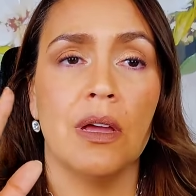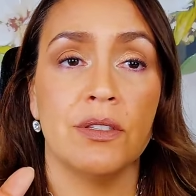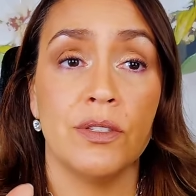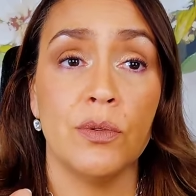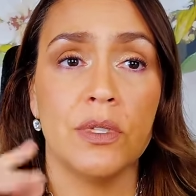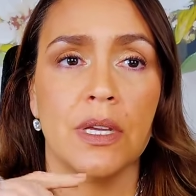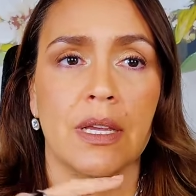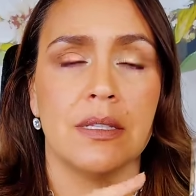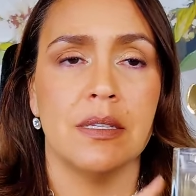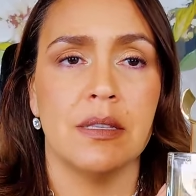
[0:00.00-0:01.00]
a suit. I
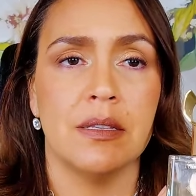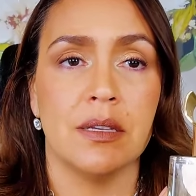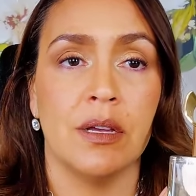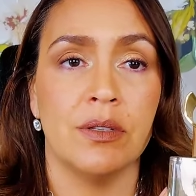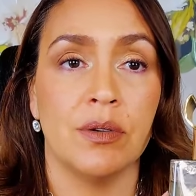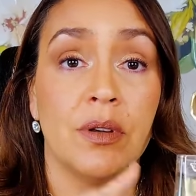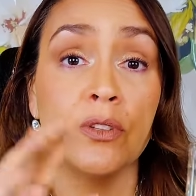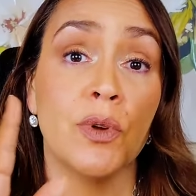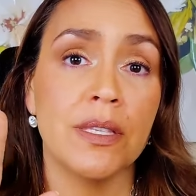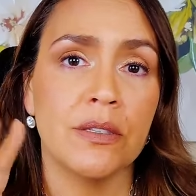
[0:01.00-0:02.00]
could see this under a
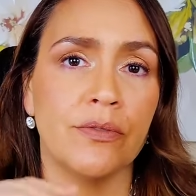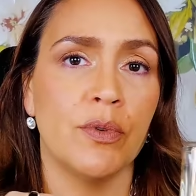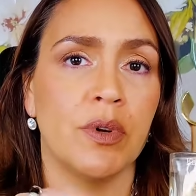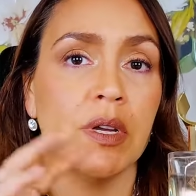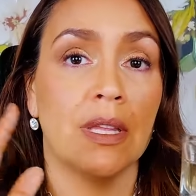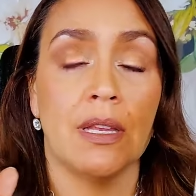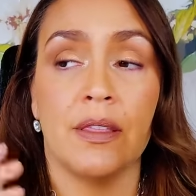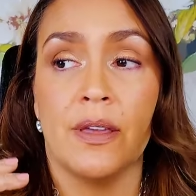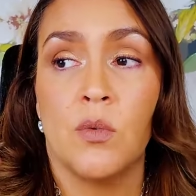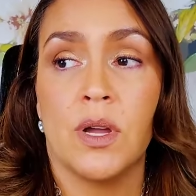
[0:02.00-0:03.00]
dress for a lady
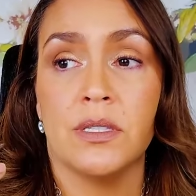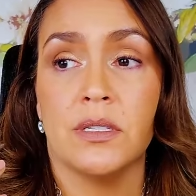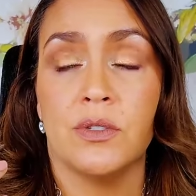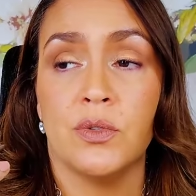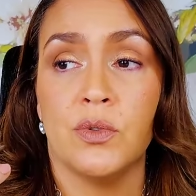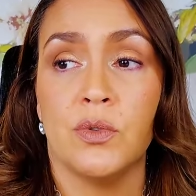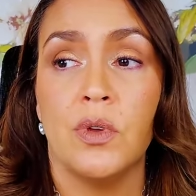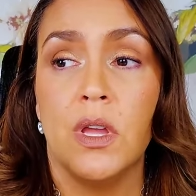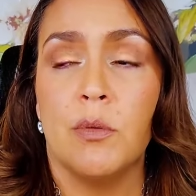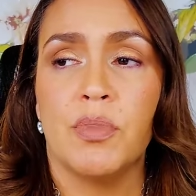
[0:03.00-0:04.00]
that wanted to
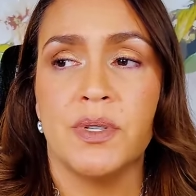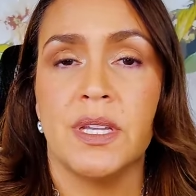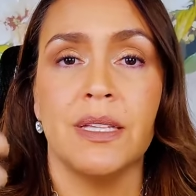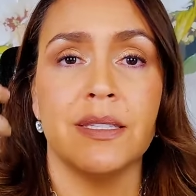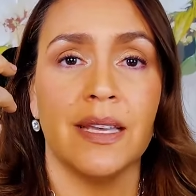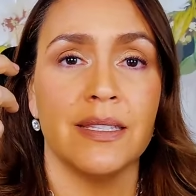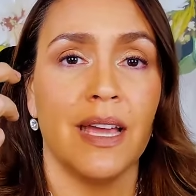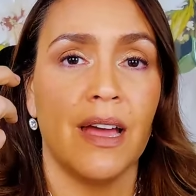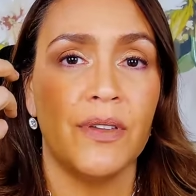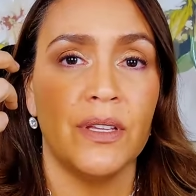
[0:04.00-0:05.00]
present as
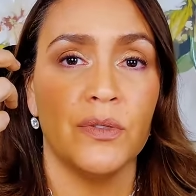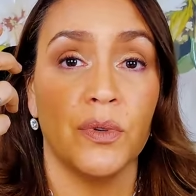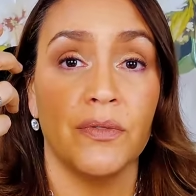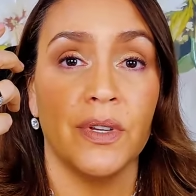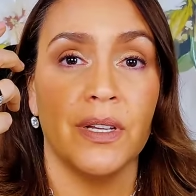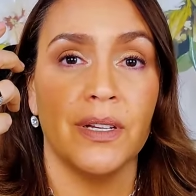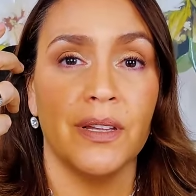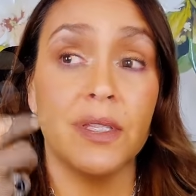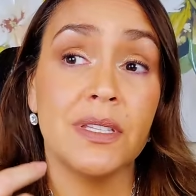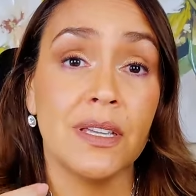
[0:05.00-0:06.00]
having sort of a
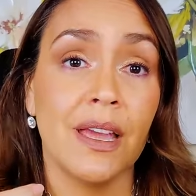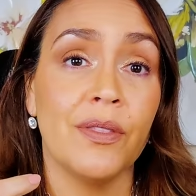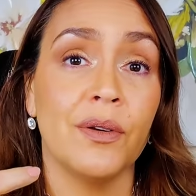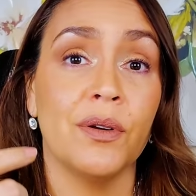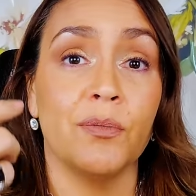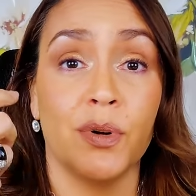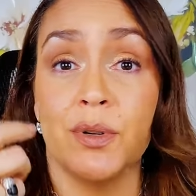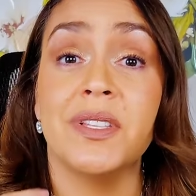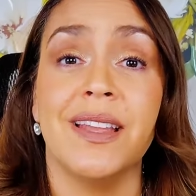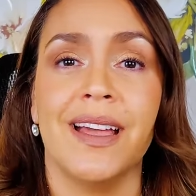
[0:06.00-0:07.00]
put together
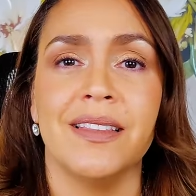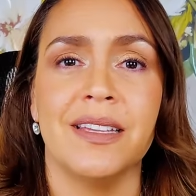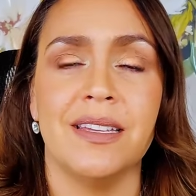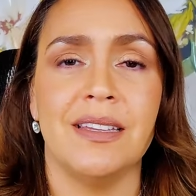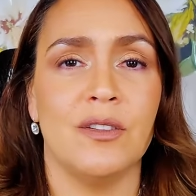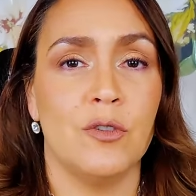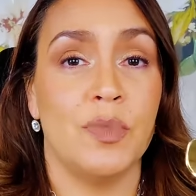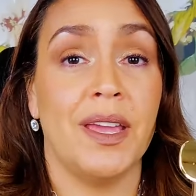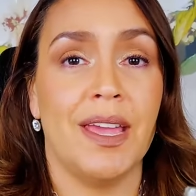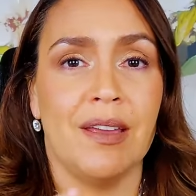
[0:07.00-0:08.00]
personality who
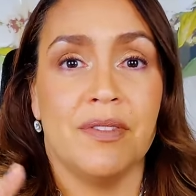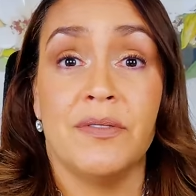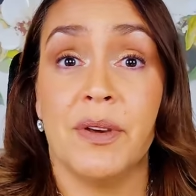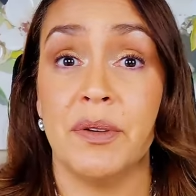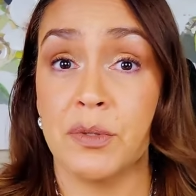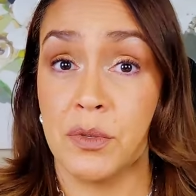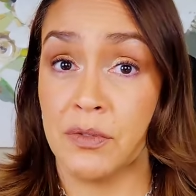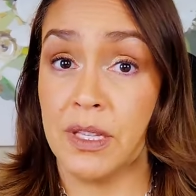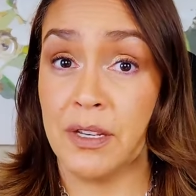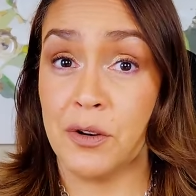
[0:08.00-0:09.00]
behaved in very sort of
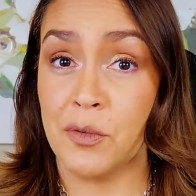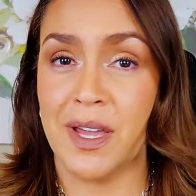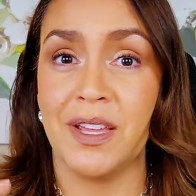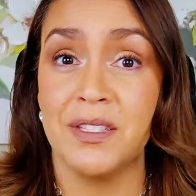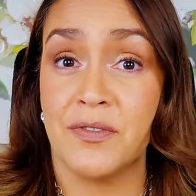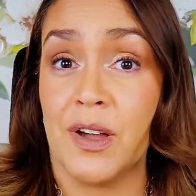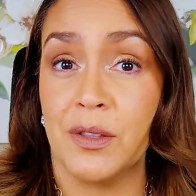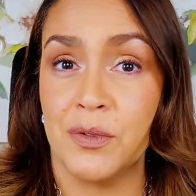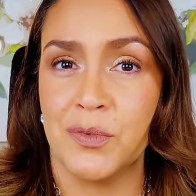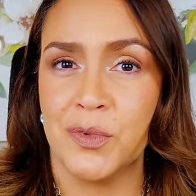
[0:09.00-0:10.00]
linear ways,
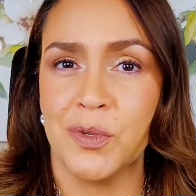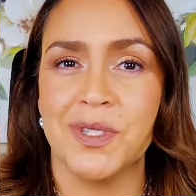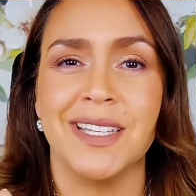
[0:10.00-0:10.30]
followed the rules,